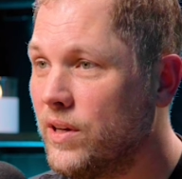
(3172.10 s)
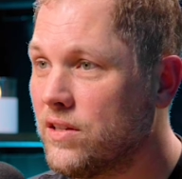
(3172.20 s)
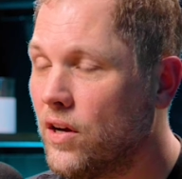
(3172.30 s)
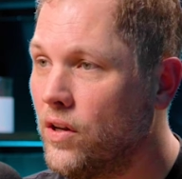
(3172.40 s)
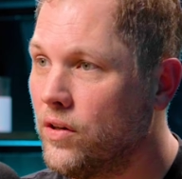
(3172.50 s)
So we
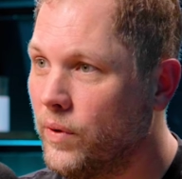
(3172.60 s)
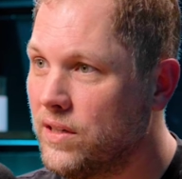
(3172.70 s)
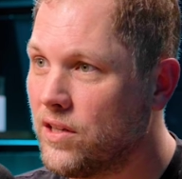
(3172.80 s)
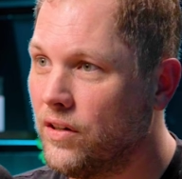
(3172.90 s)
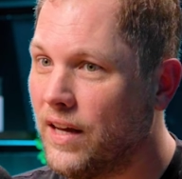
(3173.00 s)
sold.
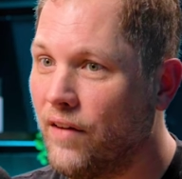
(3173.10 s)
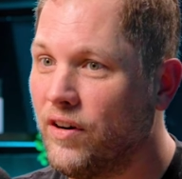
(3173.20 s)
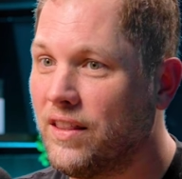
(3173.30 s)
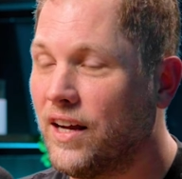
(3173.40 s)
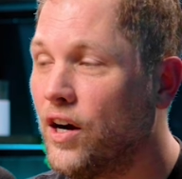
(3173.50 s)
We sold
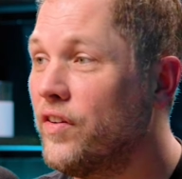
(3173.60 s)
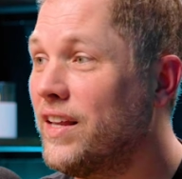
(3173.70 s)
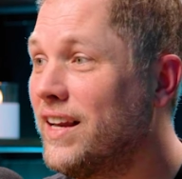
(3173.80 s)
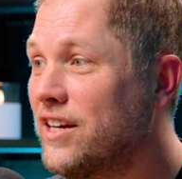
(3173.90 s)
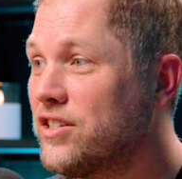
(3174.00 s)
everything over
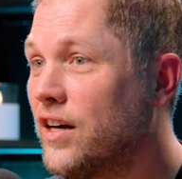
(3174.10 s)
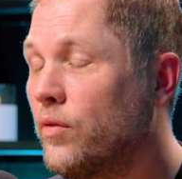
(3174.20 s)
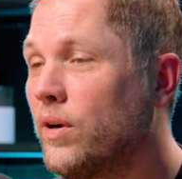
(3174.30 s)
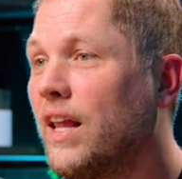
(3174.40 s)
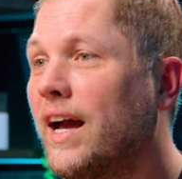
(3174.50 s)
the next
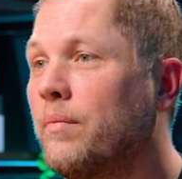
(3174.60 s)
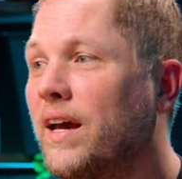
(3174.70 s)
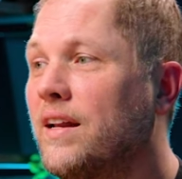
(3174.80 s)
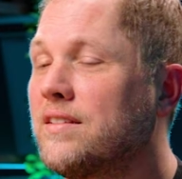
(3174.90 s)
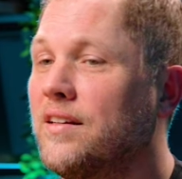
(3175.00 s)
year. We're like,
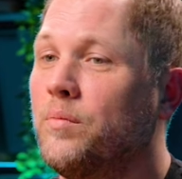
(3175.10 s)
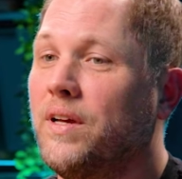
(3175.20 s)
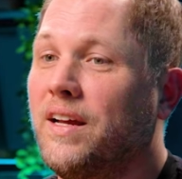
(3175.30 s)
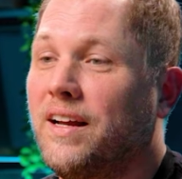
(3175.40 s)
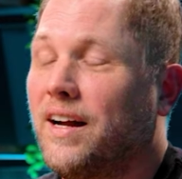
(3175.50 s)
"Man, it's going to
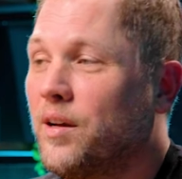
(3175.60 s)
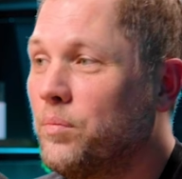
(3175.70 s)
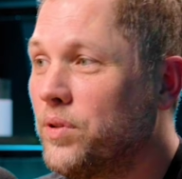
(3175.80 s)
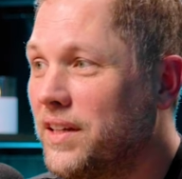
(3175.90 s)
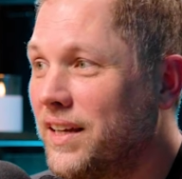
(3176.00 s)
be a
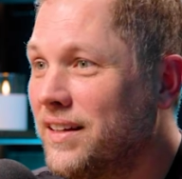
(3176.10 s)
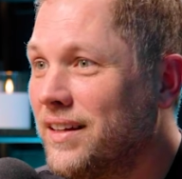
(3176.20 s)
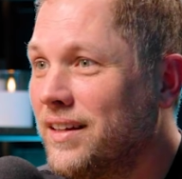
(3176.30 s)
complete